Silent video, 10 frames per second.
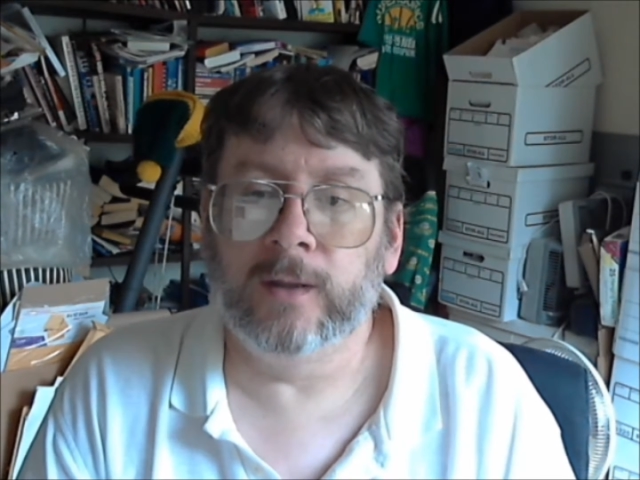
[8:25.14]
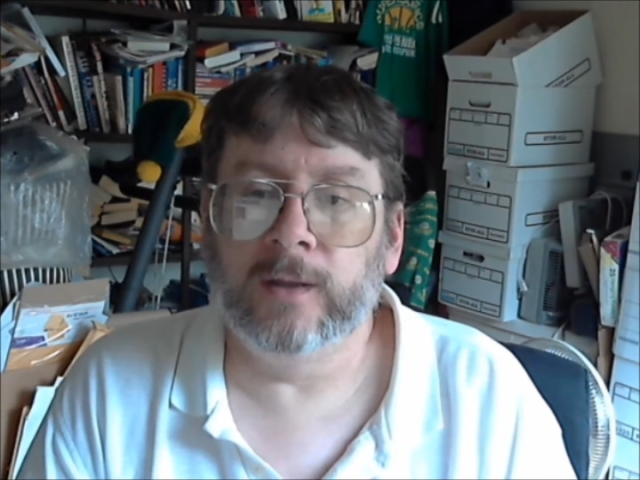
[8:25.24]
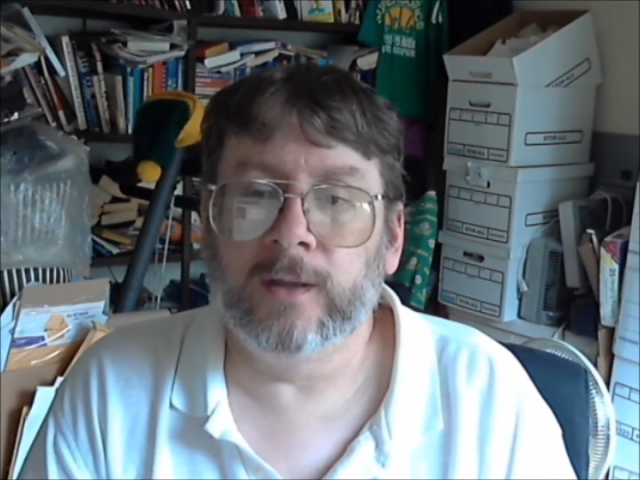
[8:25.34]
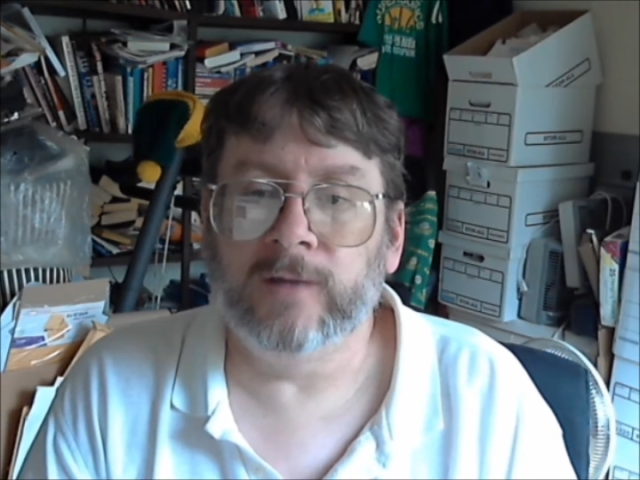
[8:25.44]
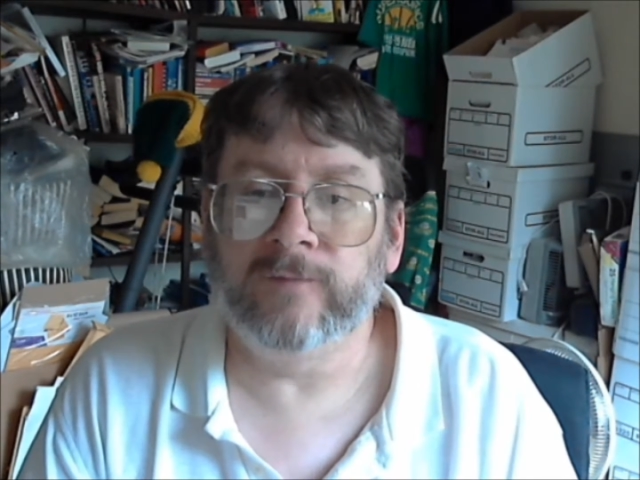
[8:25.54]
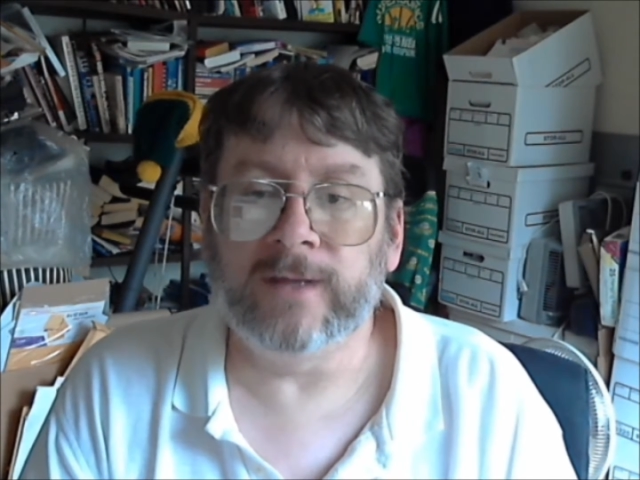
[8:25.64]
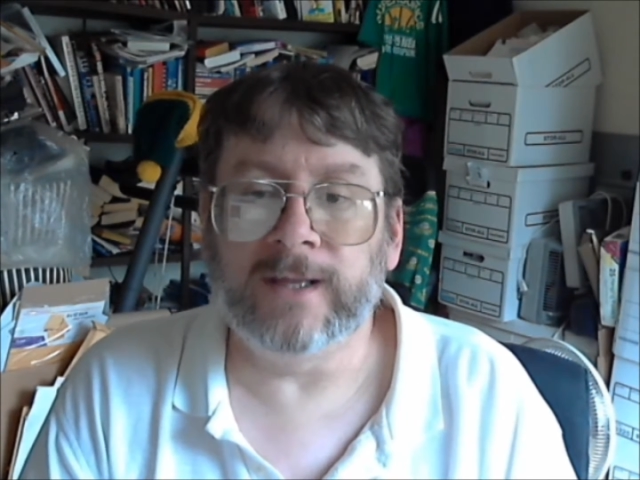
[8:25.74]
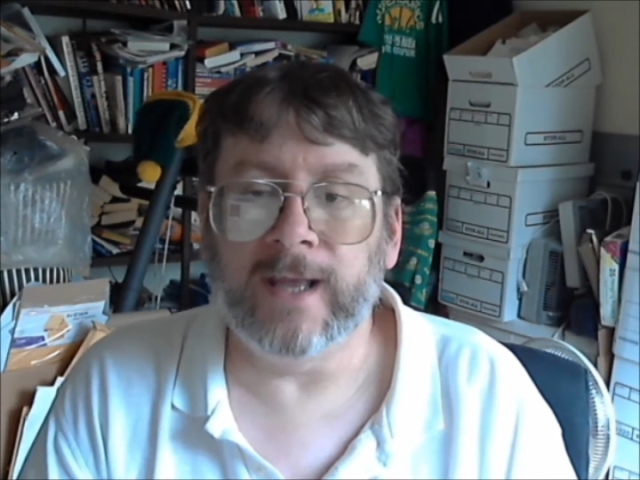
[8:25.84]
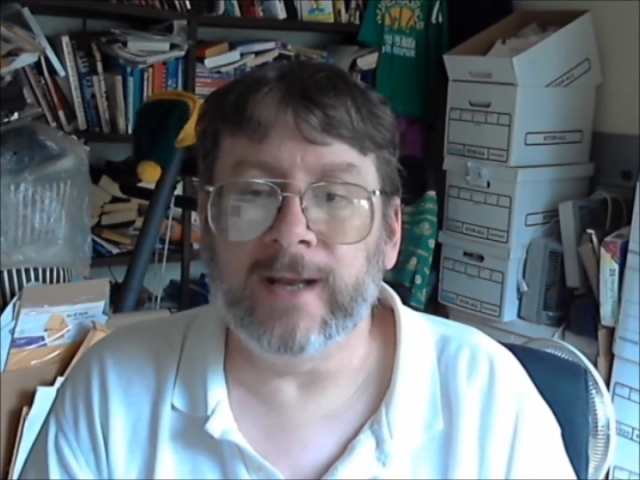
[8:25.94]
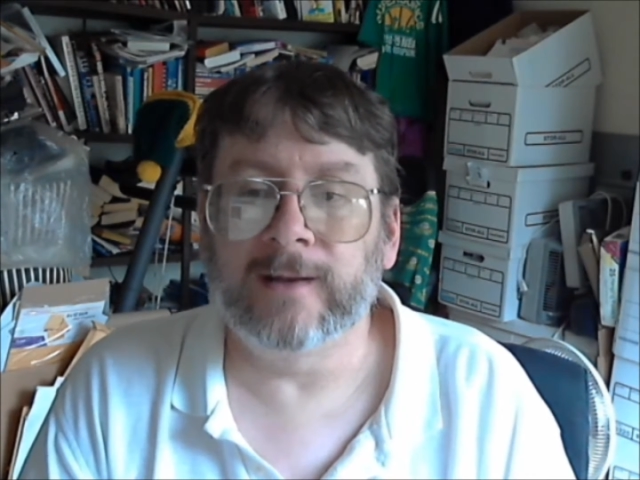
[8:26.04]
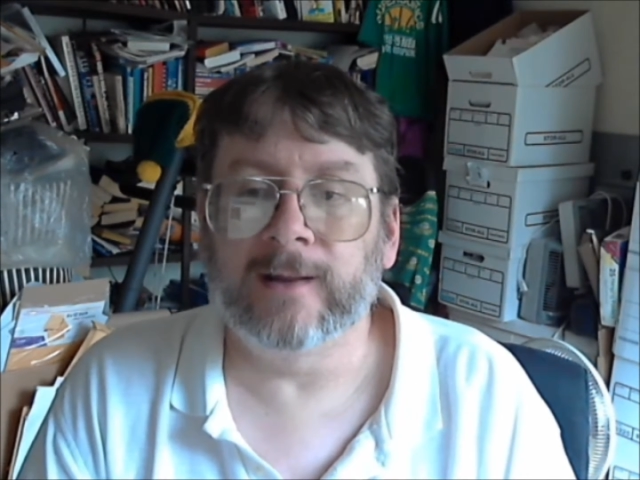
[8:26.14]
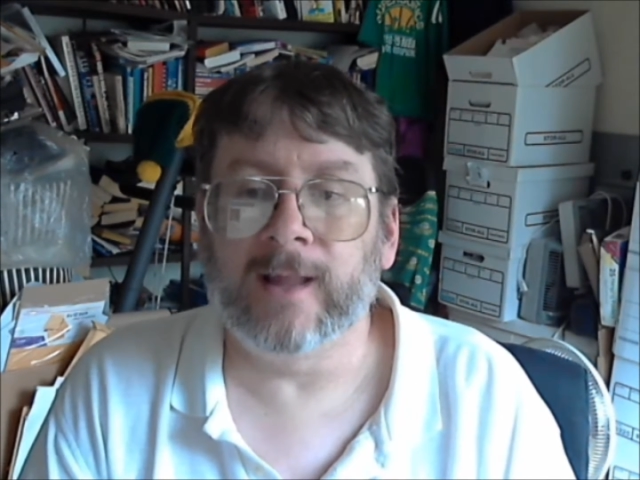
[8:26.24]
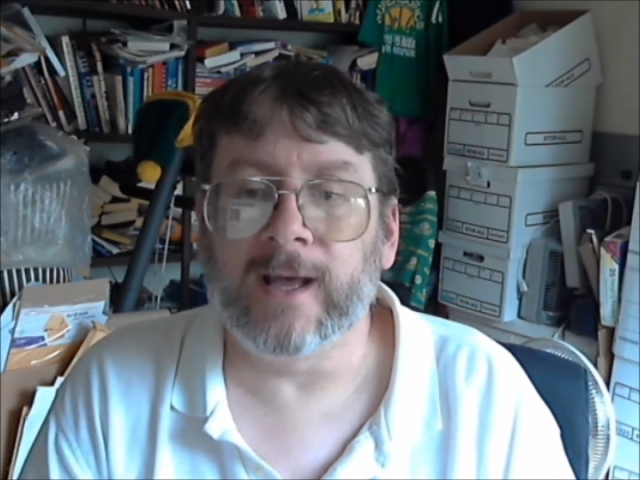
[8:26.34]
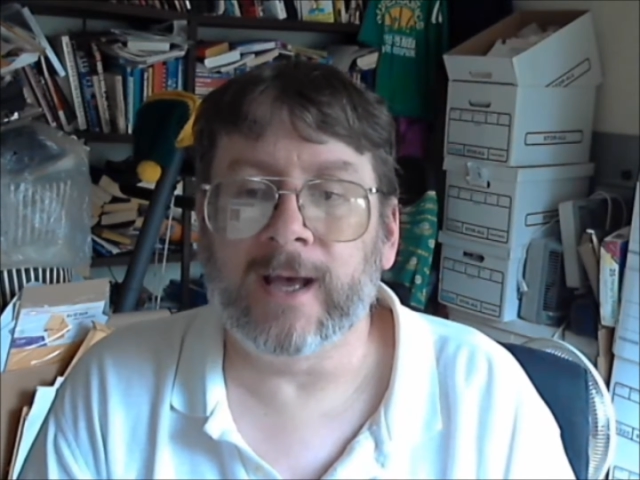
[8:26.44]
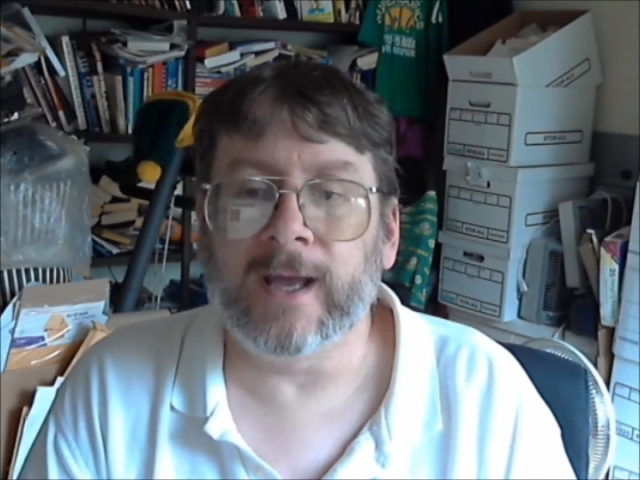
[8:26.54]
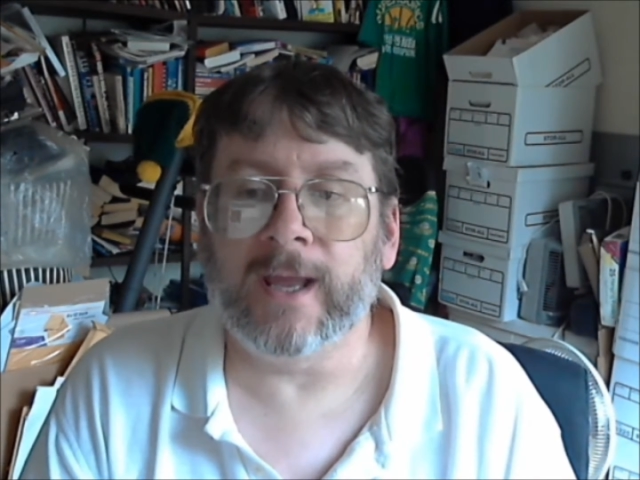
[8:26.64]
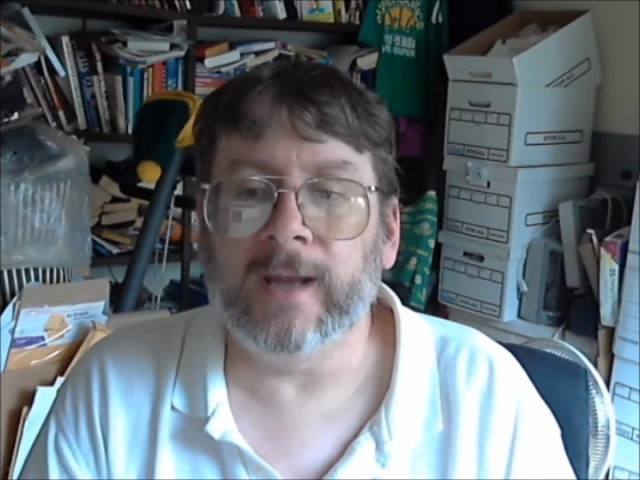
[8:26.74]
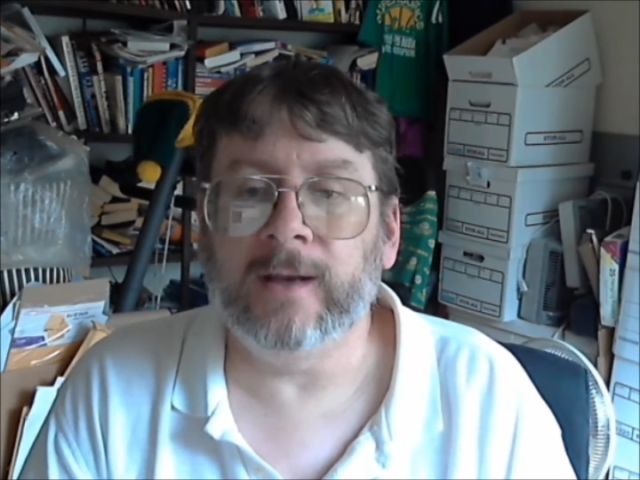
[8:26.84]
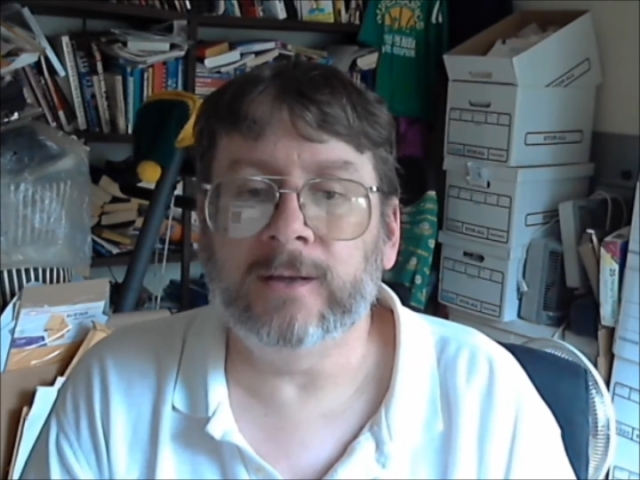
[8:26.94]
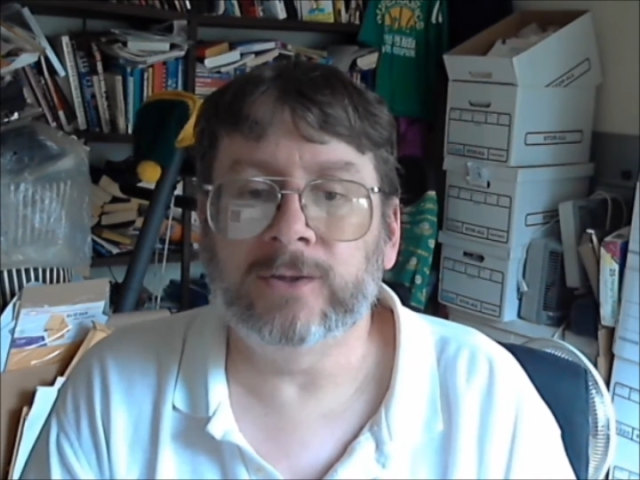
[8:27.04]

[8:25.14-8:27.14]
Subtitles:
If get in line,